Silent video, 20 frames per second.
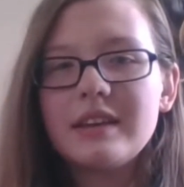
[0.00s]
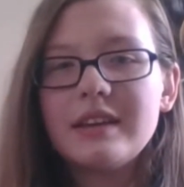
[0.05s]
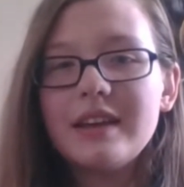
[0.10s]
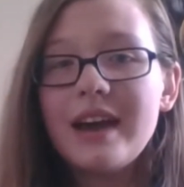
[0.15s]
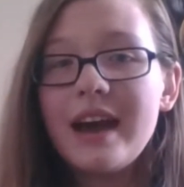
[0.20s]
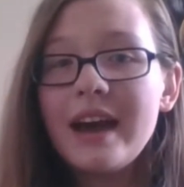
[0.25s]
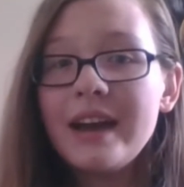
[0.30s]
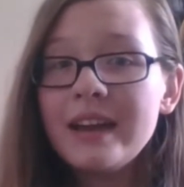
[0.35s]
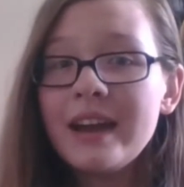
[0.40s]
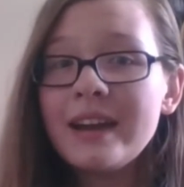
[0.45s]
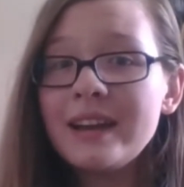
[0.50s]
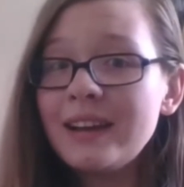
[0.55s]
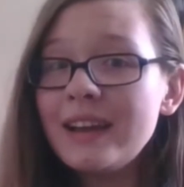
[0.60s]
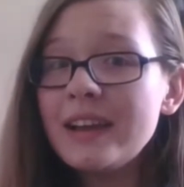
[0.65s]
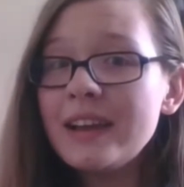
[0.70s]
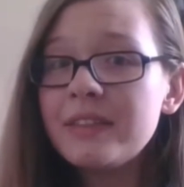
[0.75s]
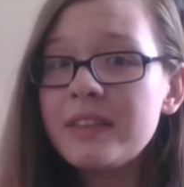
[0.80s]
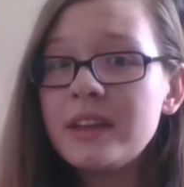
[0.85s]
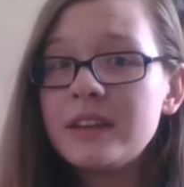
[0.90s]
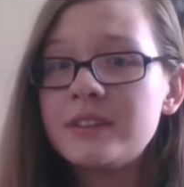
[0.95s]
I
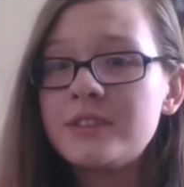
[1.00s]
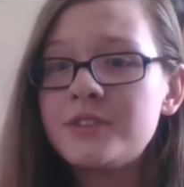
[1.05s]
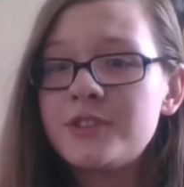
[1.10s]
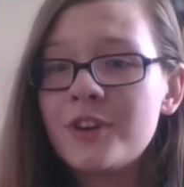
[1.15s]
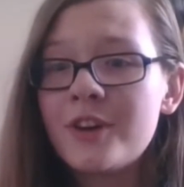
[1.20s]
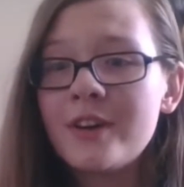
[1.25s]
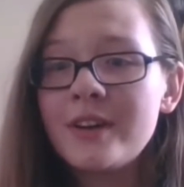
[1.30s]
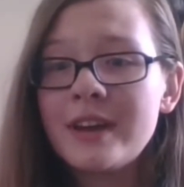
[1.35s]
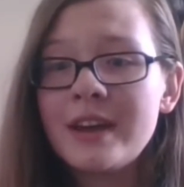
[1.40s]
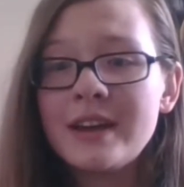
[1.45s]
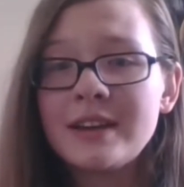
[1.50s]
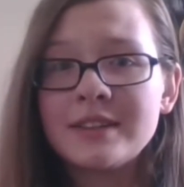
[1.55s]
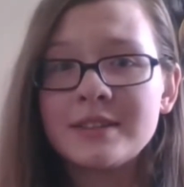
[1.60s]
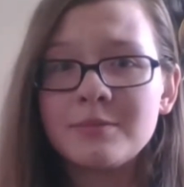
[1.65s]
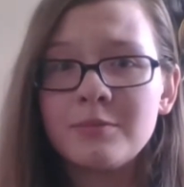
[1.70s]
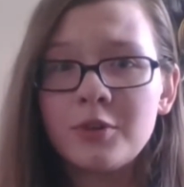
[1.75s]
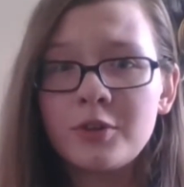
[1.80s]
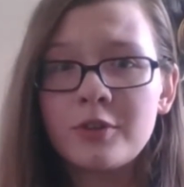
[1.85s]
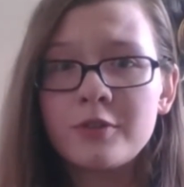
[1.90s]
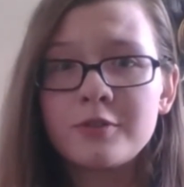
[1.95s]
like that Jaune has
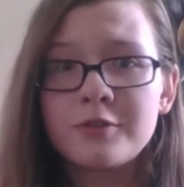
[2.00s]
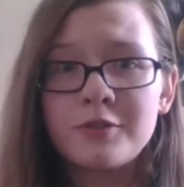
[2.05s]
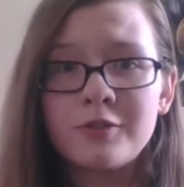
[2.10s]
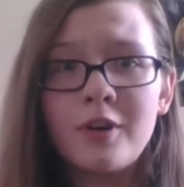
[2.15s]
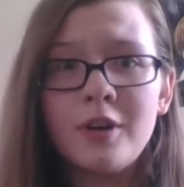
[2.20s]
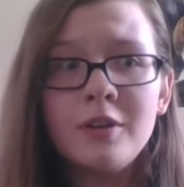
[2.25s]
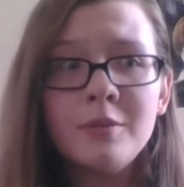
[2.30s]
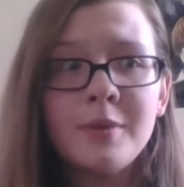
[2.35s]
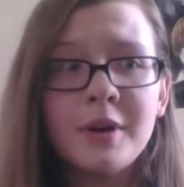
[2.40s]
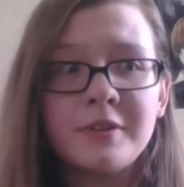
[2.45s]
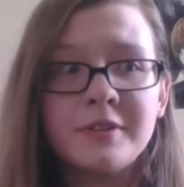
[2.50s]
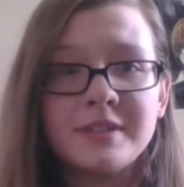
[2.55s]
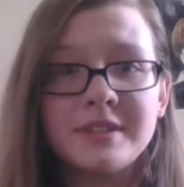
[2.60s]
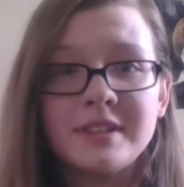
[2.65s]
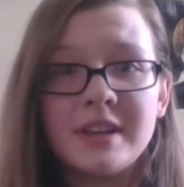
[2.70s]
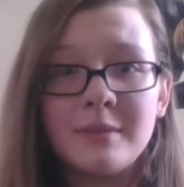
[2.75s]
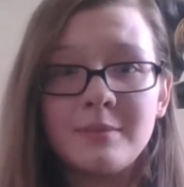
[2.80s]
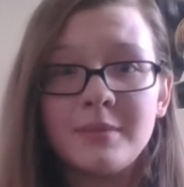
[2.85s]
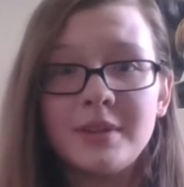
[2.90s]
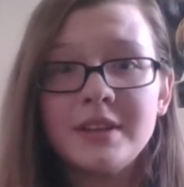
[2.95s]
more control about a
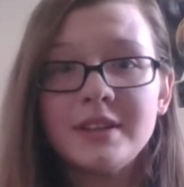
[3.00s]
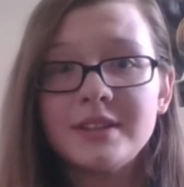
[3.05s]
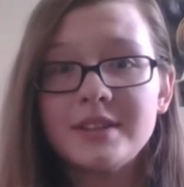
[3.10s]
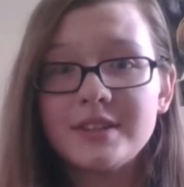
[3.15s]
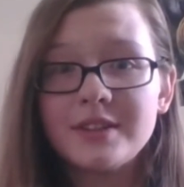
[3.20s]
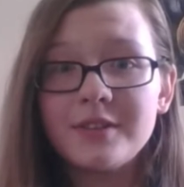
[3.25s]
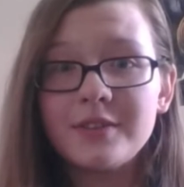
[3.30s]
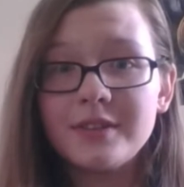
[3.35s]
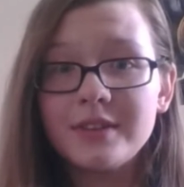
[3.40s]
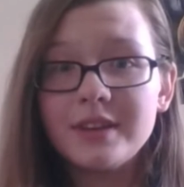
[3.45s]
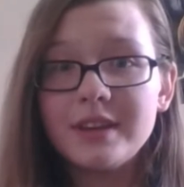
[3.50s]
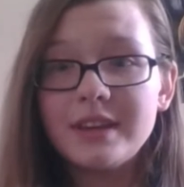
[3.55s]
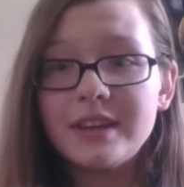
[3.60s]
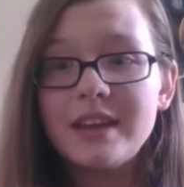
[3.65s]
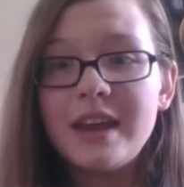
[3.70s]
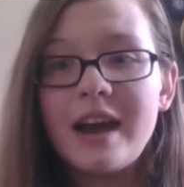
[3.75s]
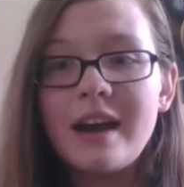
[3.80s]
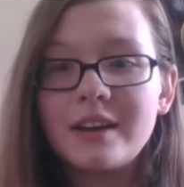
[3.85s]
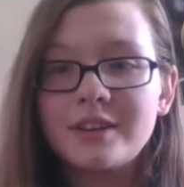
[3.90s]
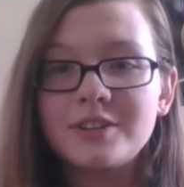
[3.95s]
semblance, so he
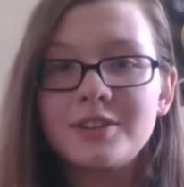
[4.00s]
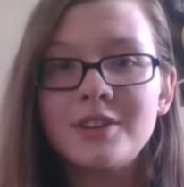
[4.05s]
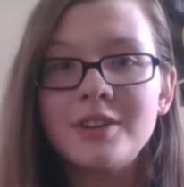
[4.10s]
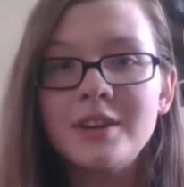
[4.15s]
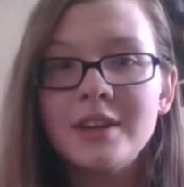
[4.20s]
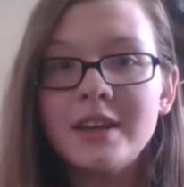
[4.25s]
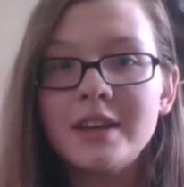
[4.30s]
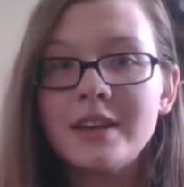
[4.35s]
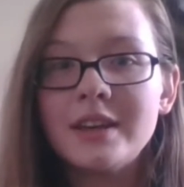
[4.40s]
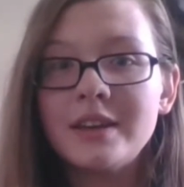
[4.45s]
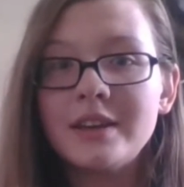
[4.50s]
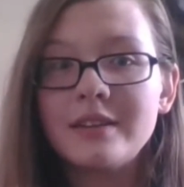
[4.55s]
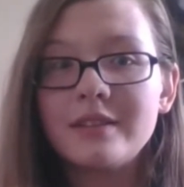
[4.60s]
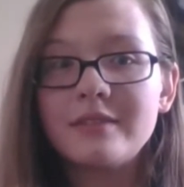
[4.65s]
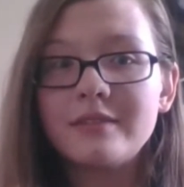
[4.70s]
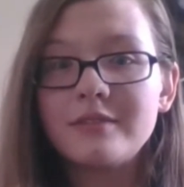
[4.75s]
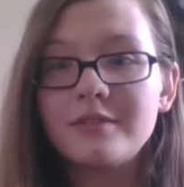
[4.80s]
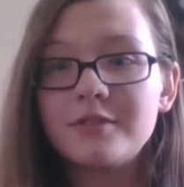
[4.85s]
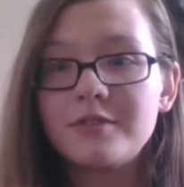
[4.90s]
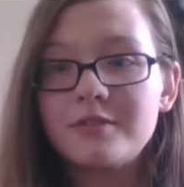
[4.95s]
actually
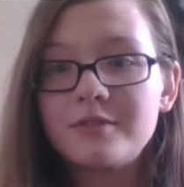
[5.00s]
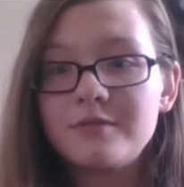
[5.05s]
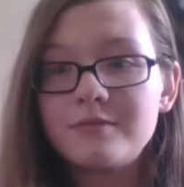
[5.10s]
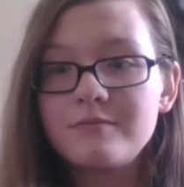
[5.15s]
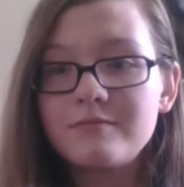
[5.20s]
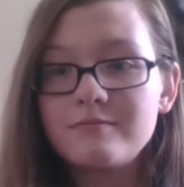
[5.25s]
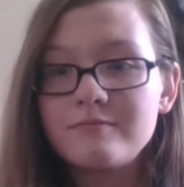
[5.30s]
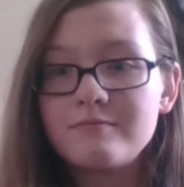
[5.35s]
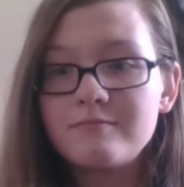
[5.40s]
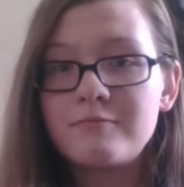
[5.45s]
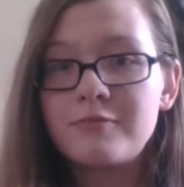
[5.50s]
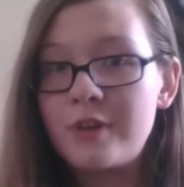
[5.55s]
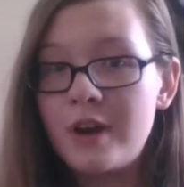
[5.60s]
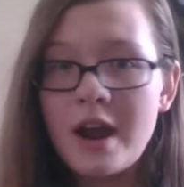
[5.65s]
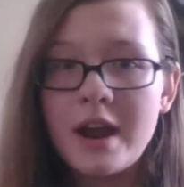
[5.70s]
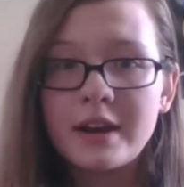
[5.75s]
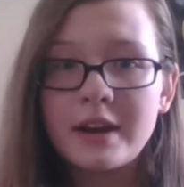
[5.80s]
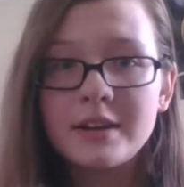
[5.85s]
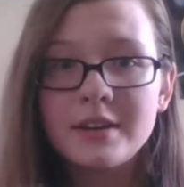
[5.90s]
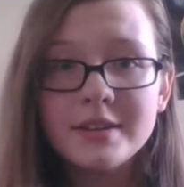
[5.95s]

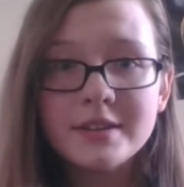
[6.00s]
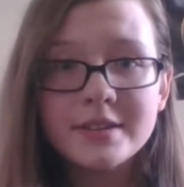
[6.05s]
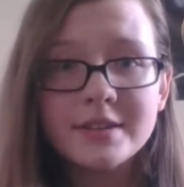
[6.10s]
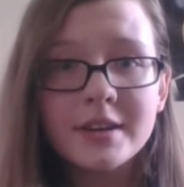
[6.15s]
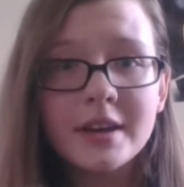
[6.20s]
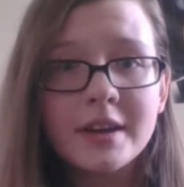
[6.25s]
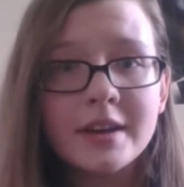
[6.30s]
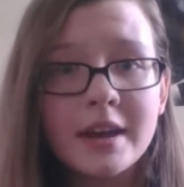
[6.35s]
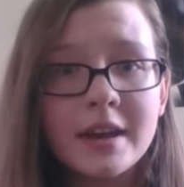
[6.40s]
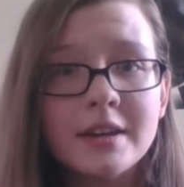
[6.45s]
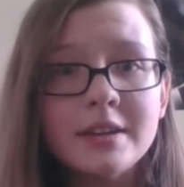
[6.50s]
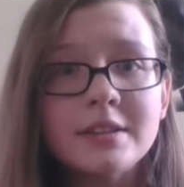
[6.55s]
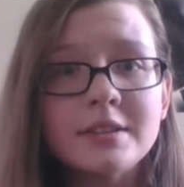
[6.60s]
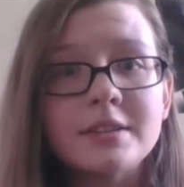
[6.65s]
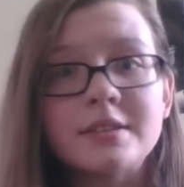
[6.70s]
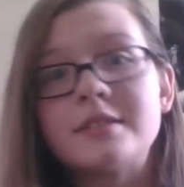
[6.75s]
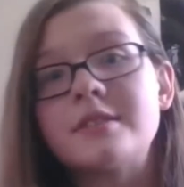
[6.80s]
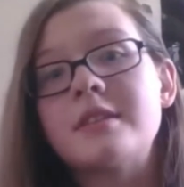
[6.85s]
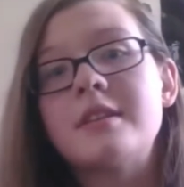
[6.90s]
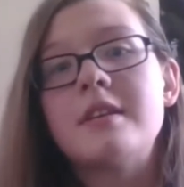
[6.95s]
practiced, I
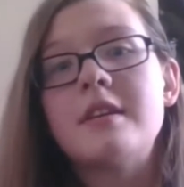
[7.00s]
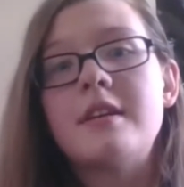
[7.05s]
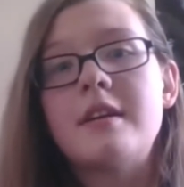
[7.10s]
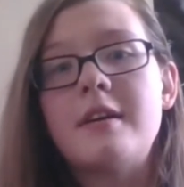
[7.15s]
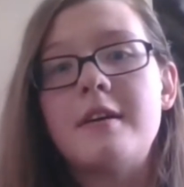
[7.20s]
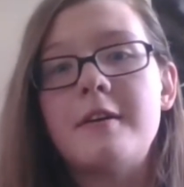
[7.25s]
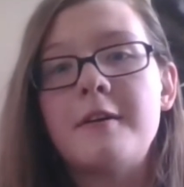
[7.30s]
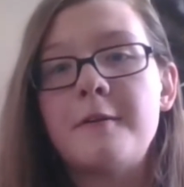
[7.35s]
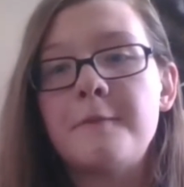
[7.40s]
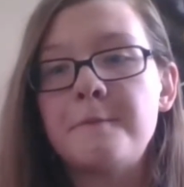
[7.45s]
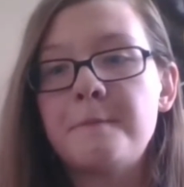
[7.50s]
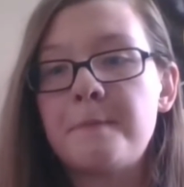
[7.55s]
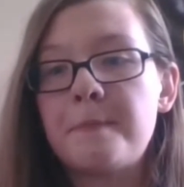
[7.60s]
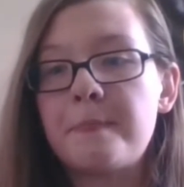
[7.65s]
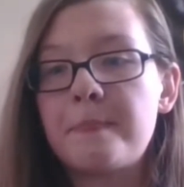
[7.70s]
guess. And